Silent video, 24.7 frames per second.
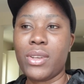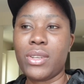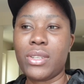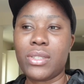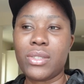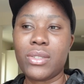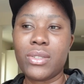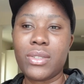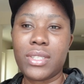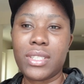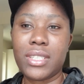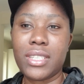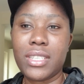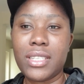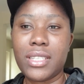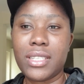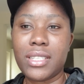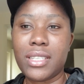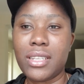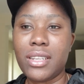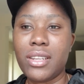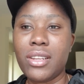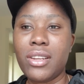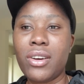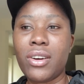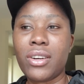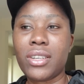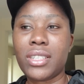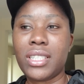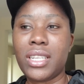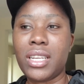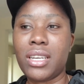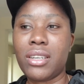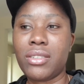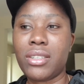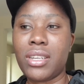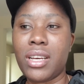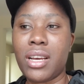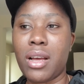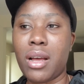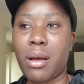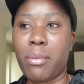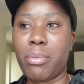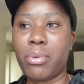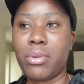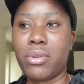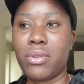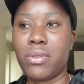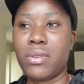So since the lockdown
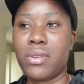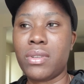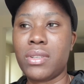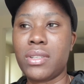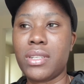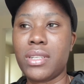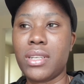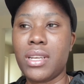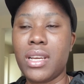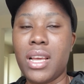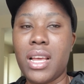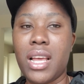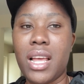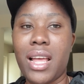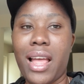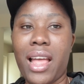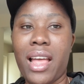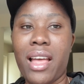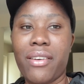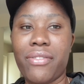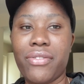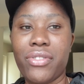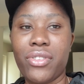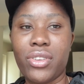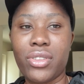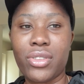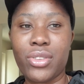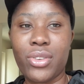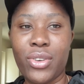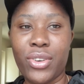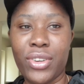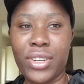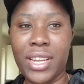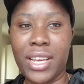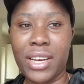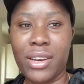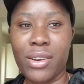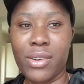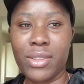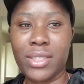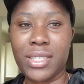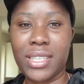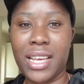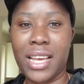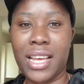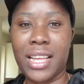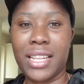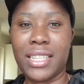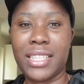happened, I have not gone out
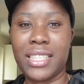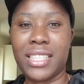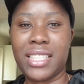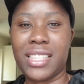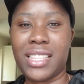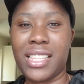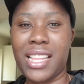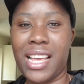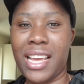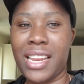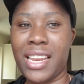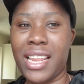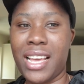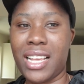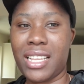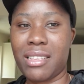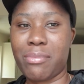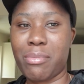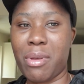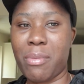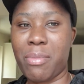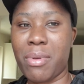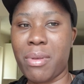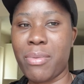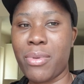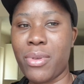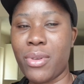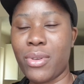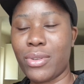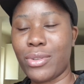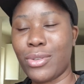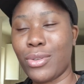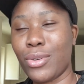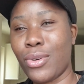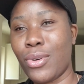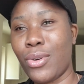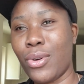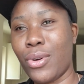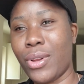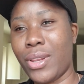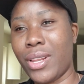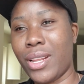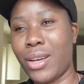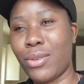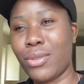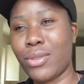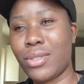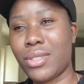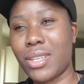and neither has my baby also gone
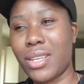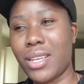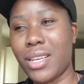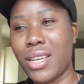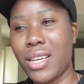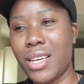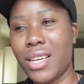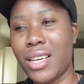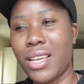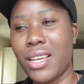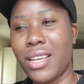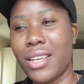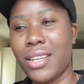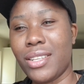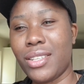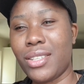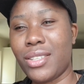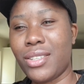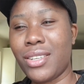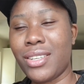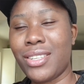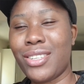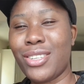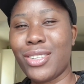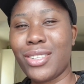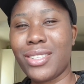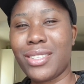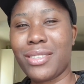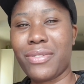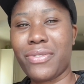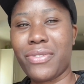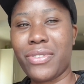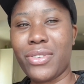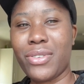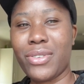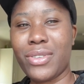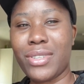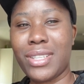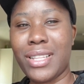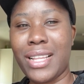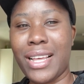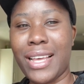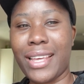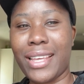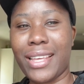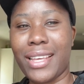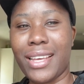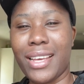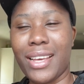out. So it just feels
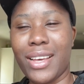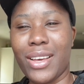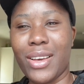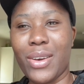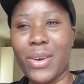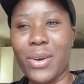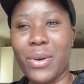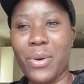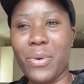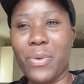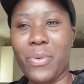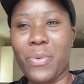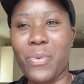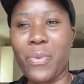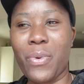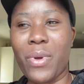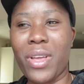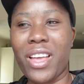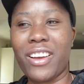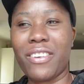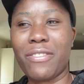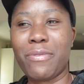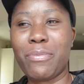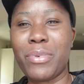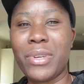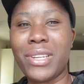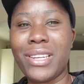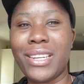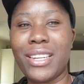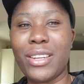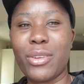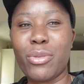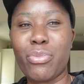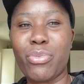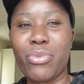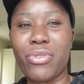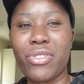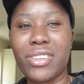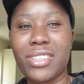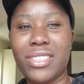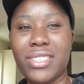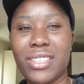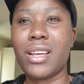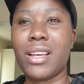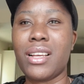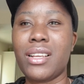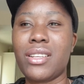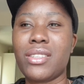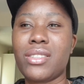like we have been in
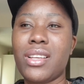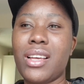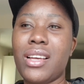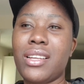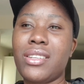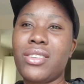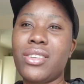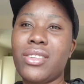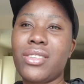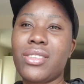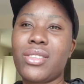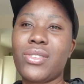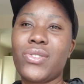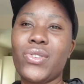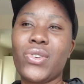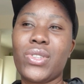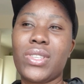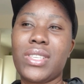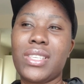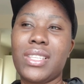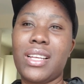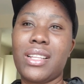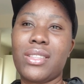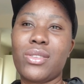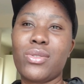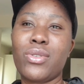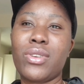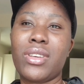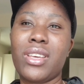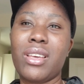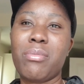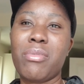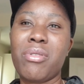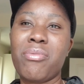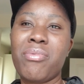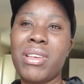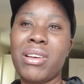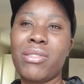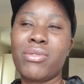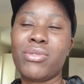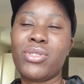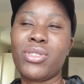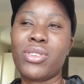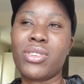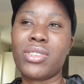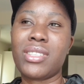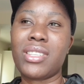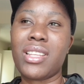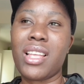prison. So I just thought that, okay, maybe I'll
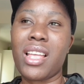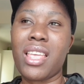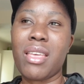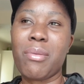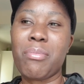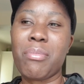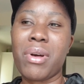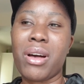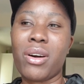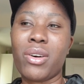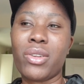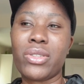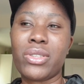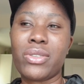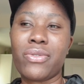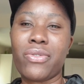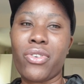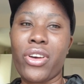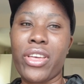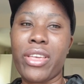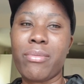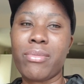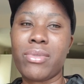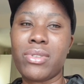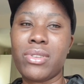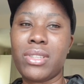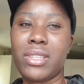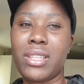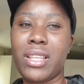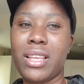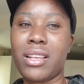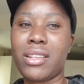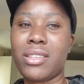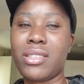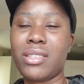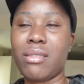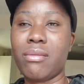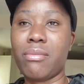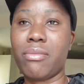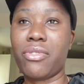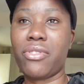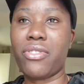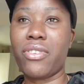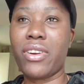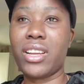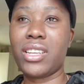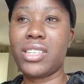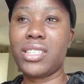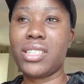just take him out for him to take some
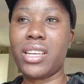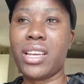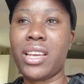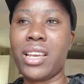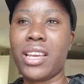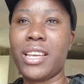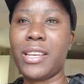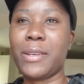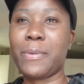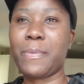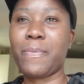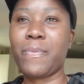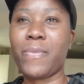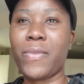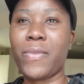fresh air.